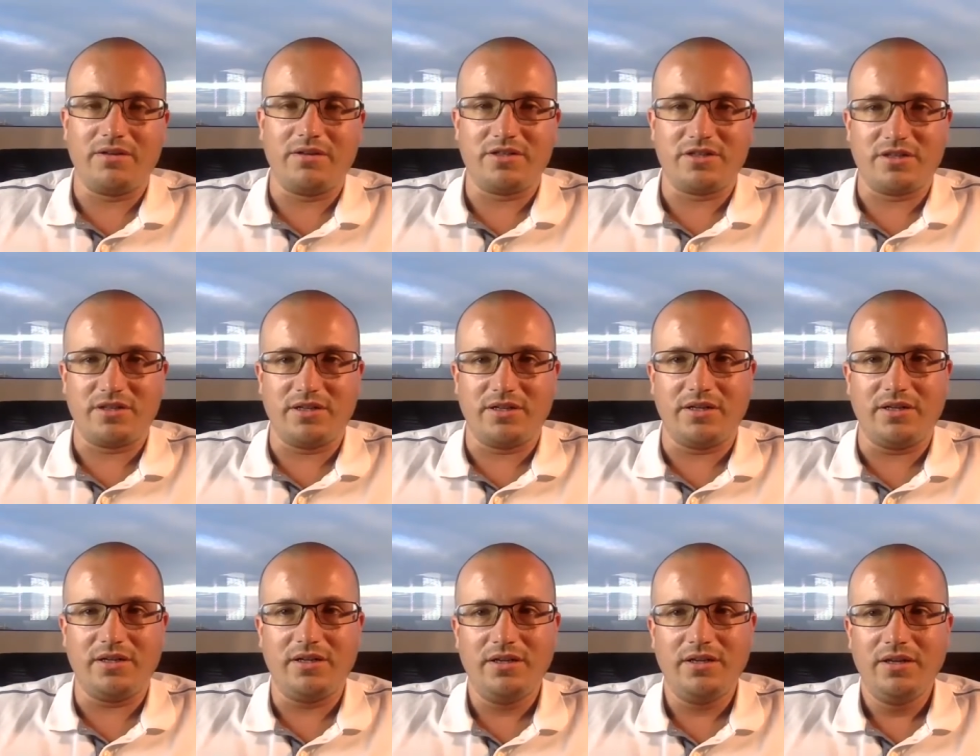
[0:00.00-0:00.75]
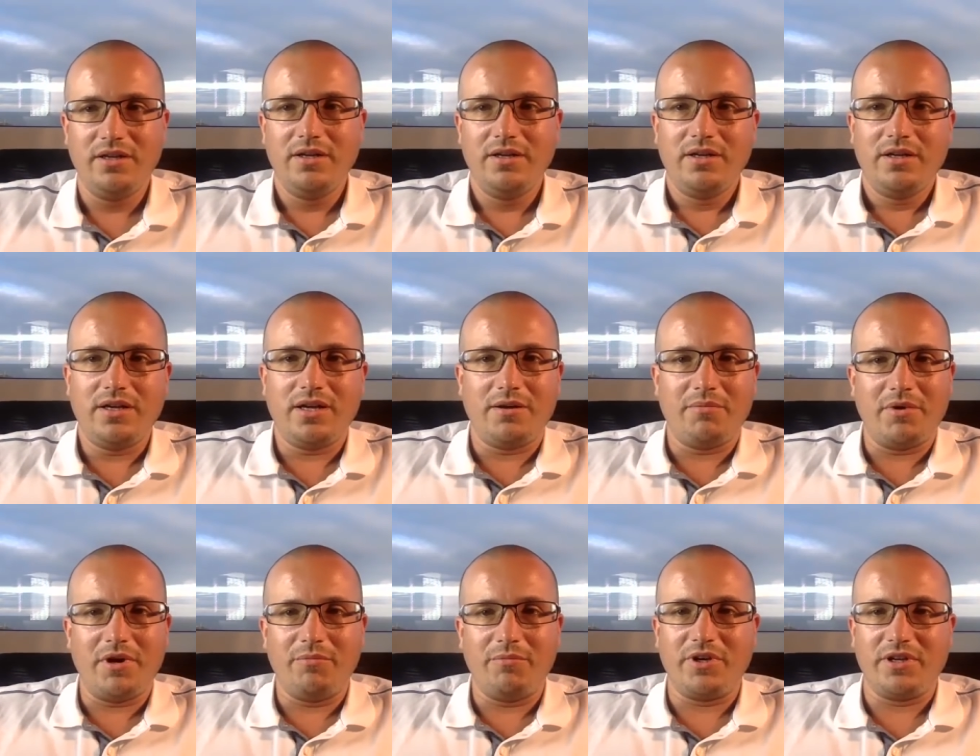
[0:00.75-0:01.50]
and China.
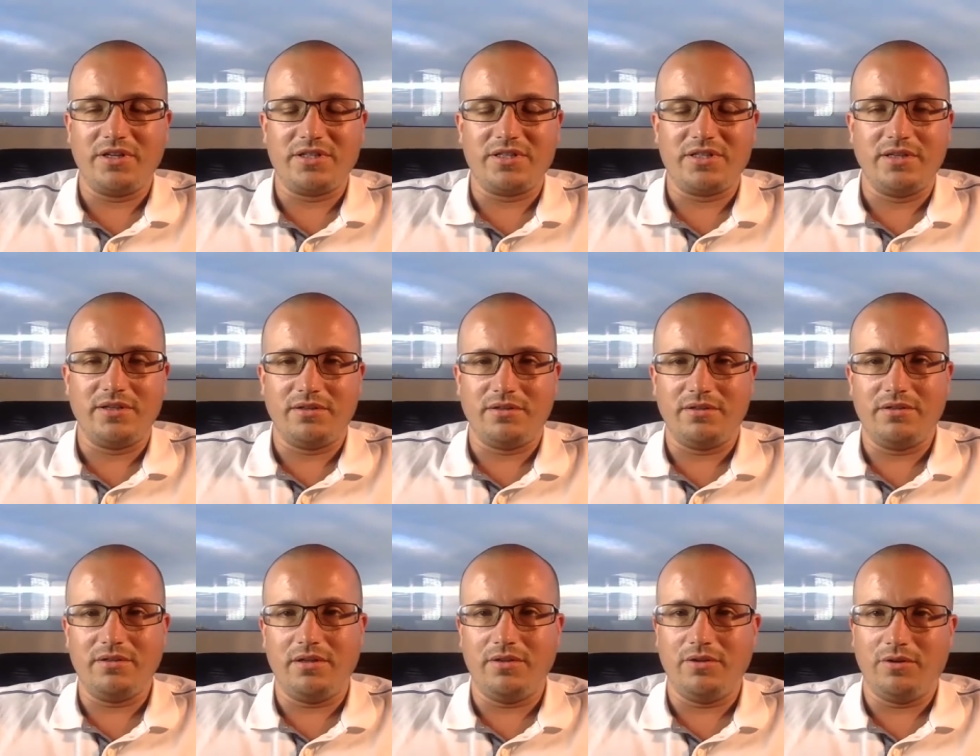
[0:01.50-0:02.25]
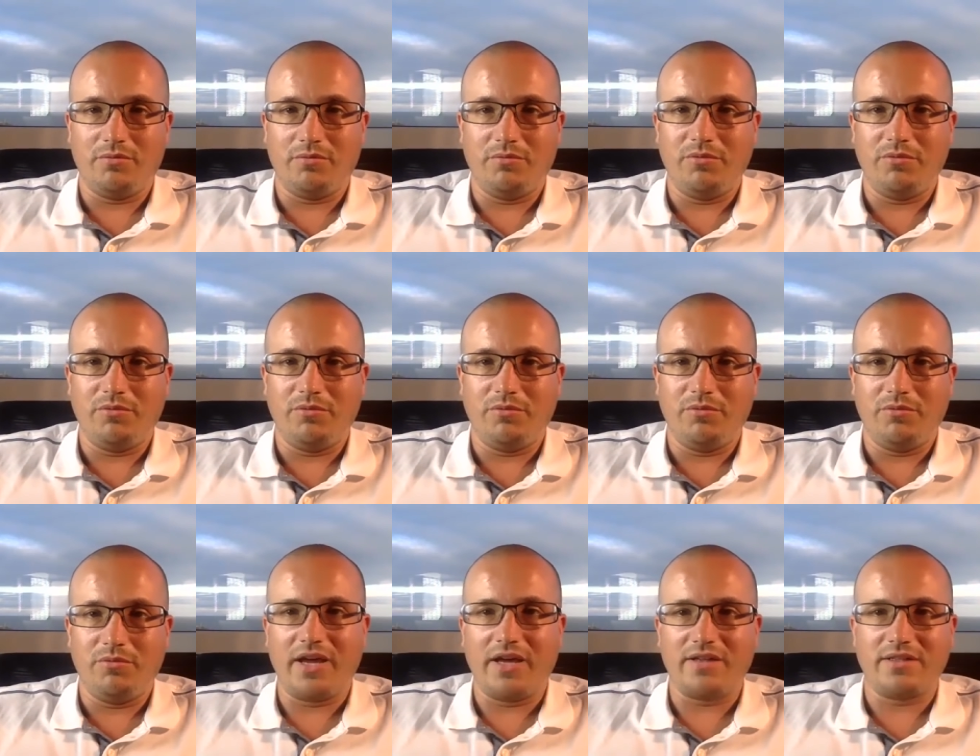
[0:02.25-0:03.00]
And we're going to see a lot more of
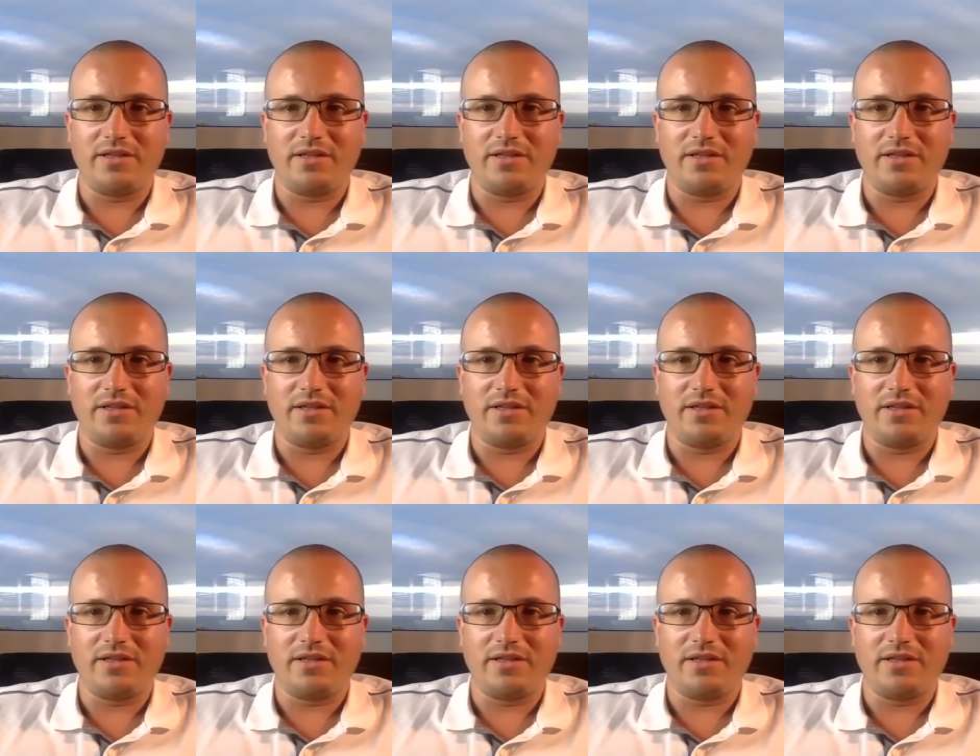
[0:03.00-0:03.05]
that.